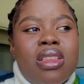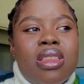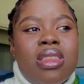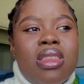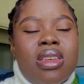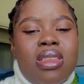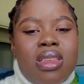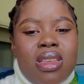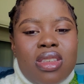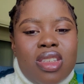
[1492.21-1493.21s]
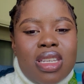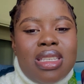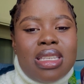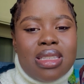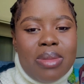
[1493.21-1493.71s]
this is just
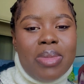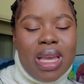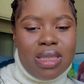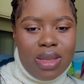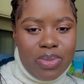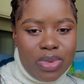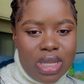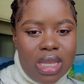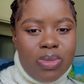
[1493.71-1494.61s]
a step-by-step process